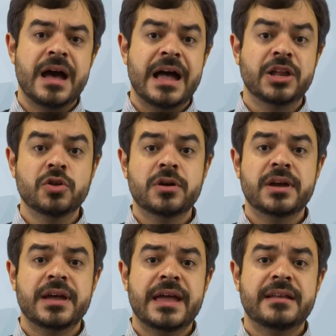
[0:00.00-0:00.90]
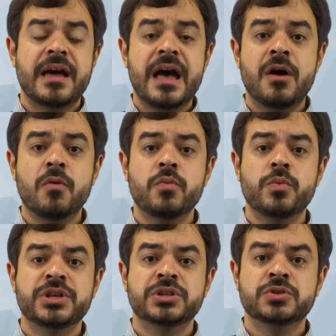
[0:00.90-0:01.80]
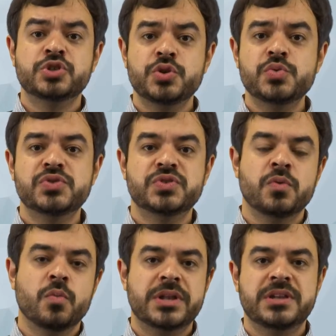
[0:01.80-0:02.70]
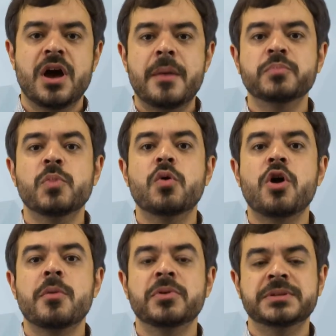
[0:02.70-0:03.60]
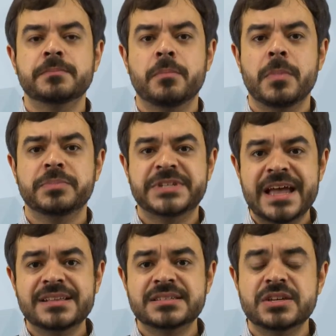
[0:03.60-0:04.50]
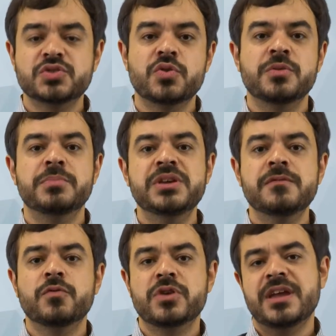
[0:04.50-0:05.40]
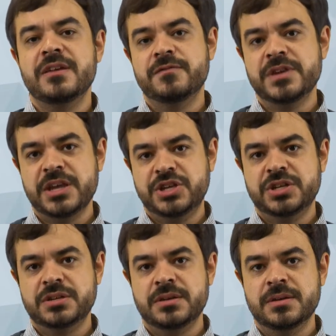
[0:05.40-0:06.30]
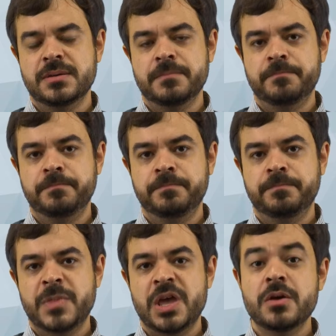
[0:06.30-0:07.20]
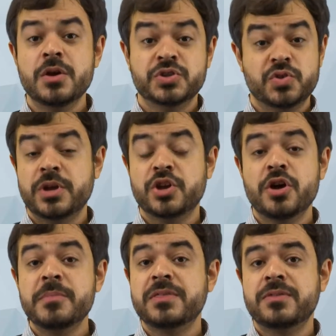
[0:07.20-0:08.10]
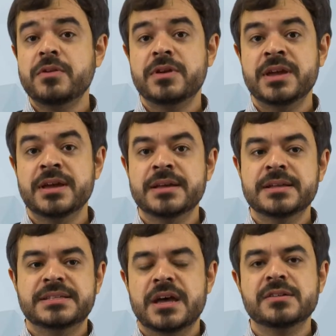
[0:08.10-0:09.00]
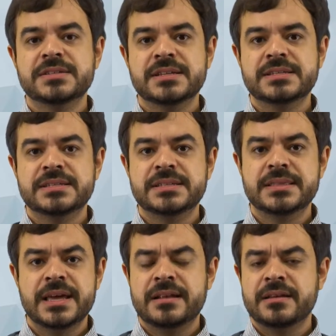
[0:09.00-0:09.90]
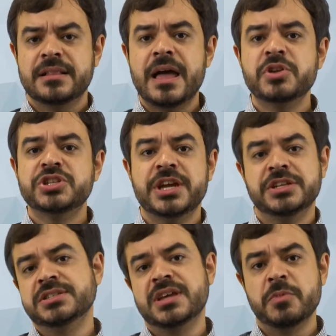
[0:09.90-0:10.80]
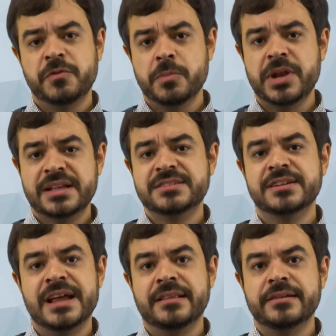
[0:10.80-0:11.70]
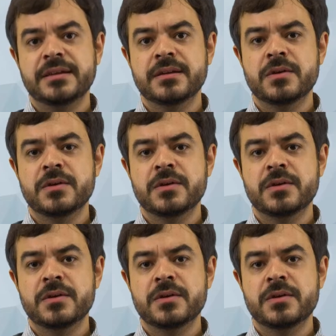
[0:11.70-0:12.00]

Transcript: I look at how we choose what the optimal carbon tax is going to be for aviation. So economic theory tells us that climate change is coming from an externality,